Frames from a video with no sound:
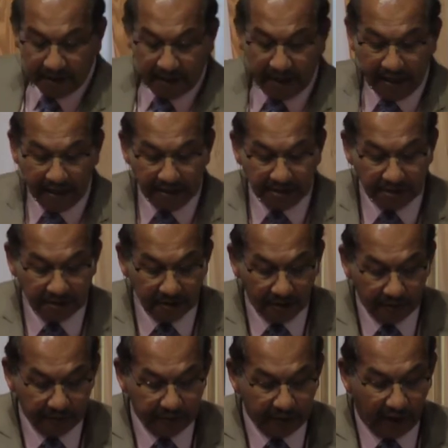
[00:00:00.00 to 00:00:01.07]
is
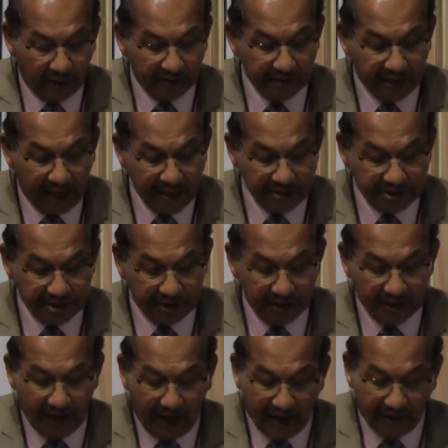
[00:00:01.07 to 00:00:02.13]
providential
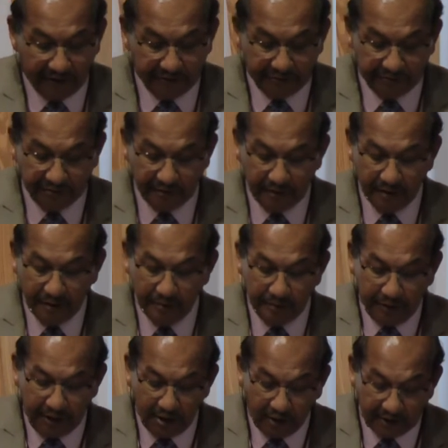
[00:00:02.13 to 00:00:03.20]
love,
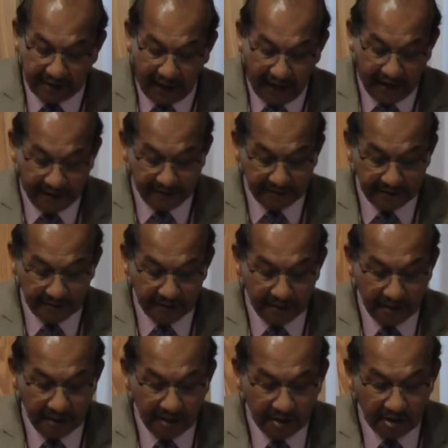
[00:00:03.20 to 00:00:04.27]
preordained.
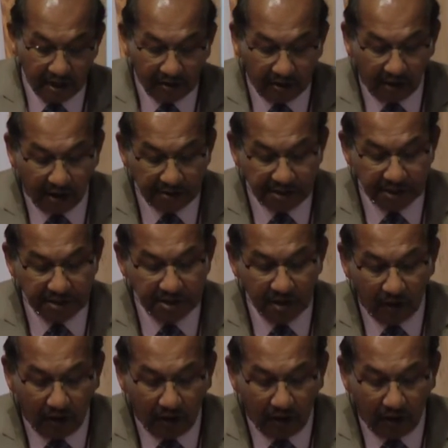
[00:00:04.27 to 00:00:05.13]
The cross is the